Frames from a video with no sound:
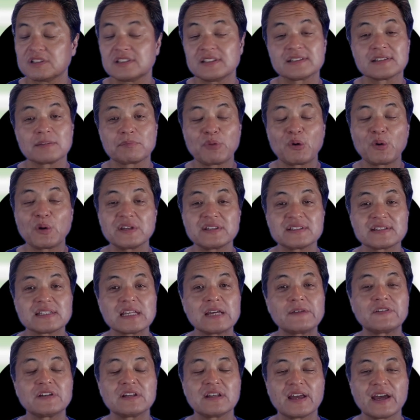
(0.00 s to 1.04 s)
is a
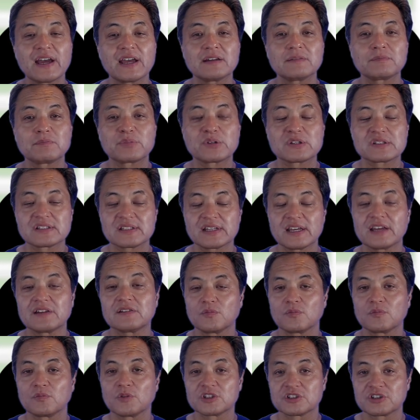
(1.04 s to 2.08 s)
0.79%
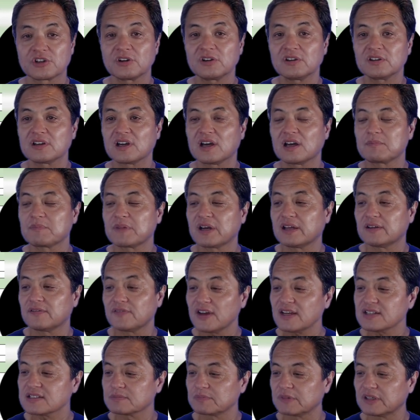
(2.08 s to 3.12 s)
return on my
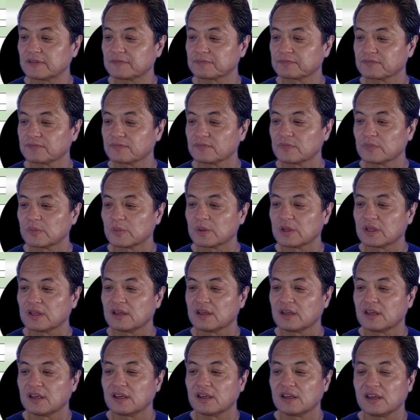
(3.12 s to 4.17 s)
investment.
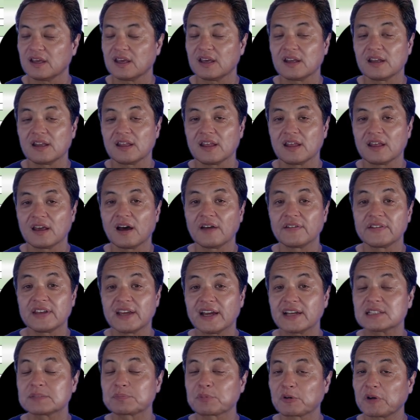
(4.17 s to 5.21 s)
And on the
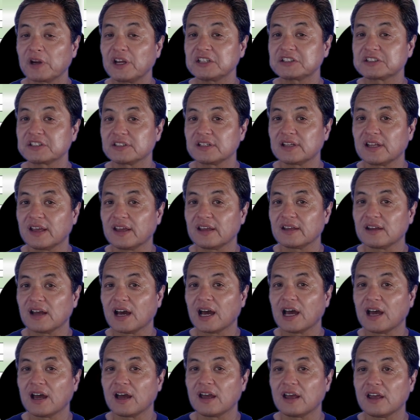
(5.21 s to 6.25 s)
expiration date,
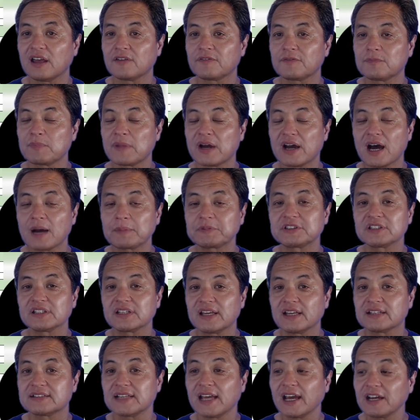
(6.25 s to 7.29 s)
if my option
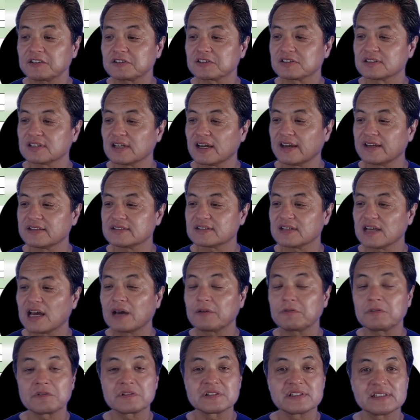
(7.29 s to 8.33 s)
gets exercised, I
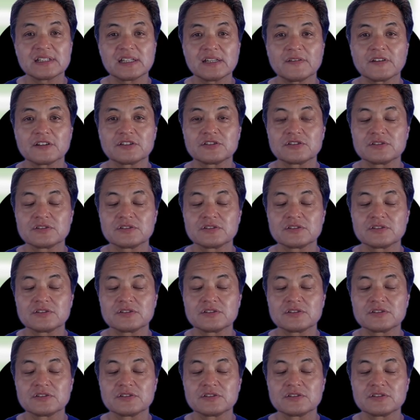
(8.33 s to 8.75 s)
would receive a